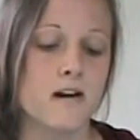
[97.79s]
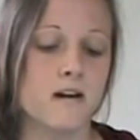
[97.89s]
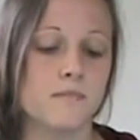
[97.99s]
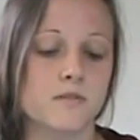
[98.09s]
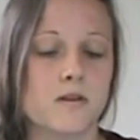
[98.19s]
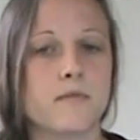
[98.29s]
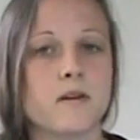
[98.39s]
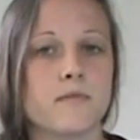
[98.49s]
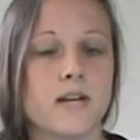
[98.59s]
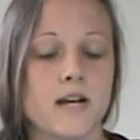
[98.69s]
So I'm
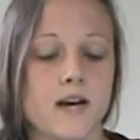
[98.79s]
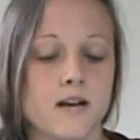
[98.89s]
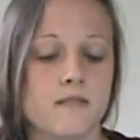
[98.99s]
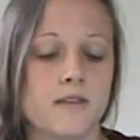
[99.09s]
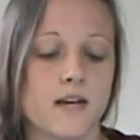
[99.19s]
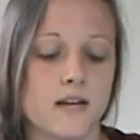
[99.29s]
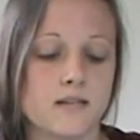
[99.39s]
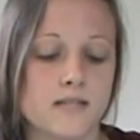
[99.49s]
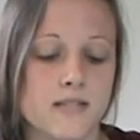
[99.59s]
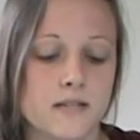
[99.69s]
going to read it out of the
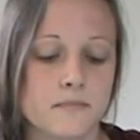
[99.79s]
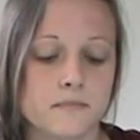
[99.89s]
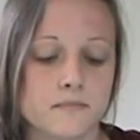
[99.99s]
NLT.